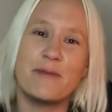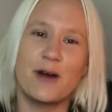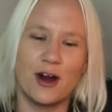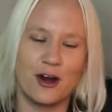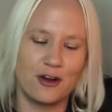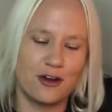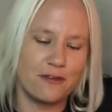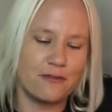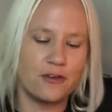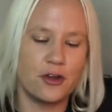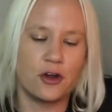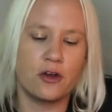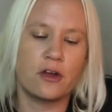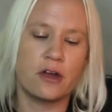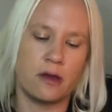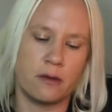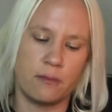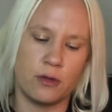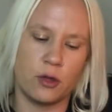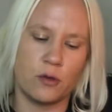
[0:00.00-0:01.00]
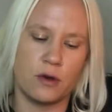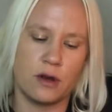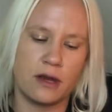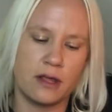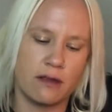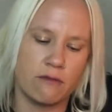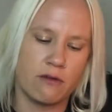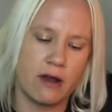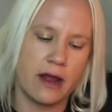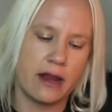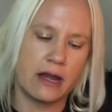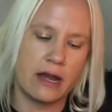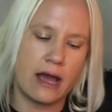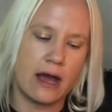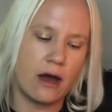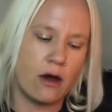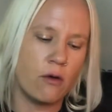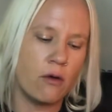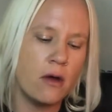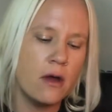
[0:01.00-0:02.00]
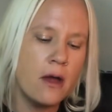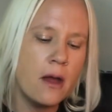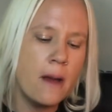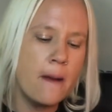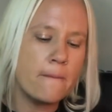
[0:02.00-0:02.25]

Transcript: part of your community right now.